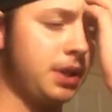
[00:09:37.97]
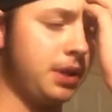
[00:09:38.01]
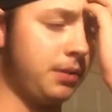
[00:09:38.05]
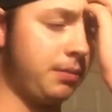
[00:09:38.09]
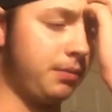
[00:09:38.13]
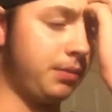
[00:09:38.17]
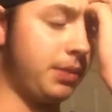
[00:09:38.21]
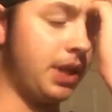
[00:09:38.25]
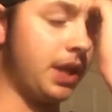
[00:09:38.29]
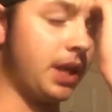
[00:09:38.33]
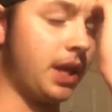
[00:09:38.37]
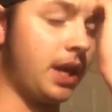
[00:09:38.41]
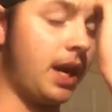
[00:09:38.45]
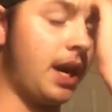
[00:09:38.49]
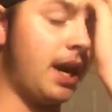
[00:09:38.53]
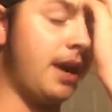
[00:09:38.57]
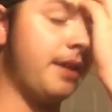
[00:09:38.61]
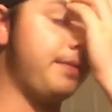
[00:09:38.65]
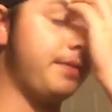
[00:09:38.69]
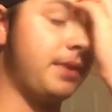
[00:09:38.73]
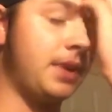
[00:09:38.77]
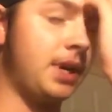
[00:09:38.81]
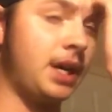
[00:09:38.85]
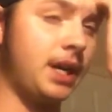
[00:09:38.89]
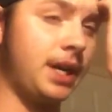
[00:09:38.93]
But I
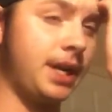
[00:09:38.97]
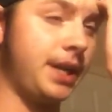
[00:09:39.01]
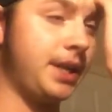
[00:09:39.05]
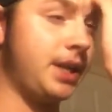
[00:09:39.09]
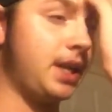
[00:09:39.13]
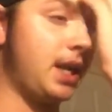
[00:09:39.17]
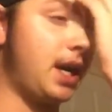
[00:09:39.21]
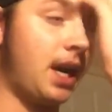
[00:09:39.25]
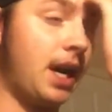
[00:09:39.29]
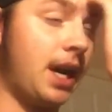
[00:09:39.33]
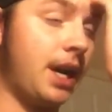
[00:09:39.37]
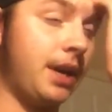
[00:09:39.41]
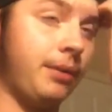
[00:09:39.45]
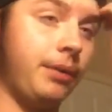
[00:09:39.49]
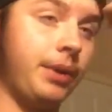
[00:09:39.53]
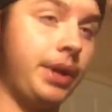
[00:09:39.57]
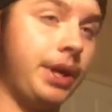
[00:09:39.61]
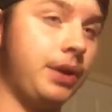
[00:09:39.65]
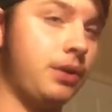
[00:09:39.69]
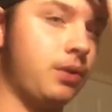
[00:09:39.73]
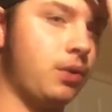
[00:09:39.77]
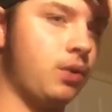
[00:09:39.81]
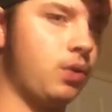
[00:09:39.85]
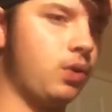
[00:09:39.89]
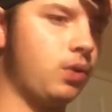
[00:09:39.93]
find high
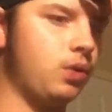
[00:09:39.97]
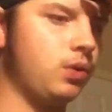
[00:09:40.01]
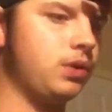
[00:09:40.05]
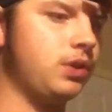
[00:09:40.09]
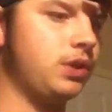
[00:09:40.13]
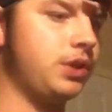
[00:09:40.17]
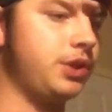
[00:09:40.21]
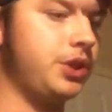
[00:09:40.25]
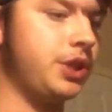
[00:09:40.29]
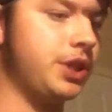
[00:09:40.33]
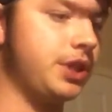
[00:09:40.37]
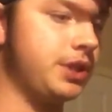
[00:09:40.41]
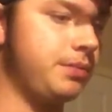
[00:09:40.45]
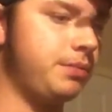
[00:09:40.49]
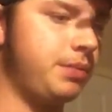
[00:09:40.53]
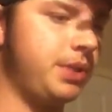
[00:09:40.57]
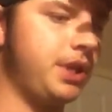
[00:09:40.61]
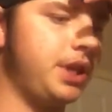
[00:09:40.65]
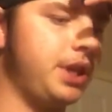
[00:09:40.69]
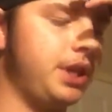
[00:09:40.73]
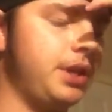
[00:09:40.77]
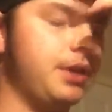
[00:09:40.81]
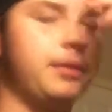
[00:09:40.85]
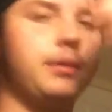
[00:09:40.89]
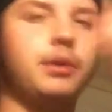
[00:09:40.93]
recoil to just
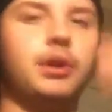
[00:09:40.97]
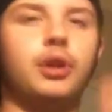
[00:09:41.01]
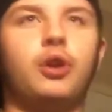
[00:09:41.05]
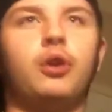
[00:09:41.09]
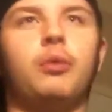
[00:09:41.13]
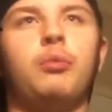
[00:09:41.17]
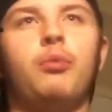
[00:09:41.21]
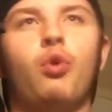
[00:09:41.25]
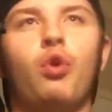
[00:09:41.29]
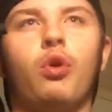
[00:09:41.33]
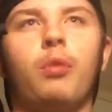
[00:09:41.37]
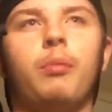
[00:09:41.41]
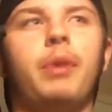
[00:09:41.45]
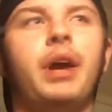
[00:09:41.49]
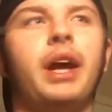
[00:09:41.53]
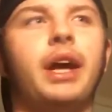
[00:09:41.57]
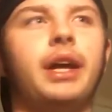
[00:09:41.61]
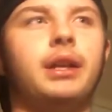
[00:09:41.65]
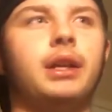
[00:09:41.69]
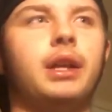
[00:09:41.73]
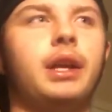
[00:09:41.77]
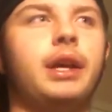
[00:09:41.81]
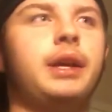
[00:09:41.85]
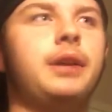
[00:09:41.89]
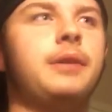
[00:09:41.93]
be a little more
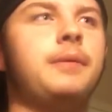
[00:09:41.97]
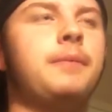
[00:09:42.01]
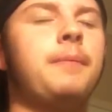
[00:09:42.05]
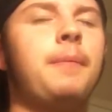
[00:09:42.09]
manly.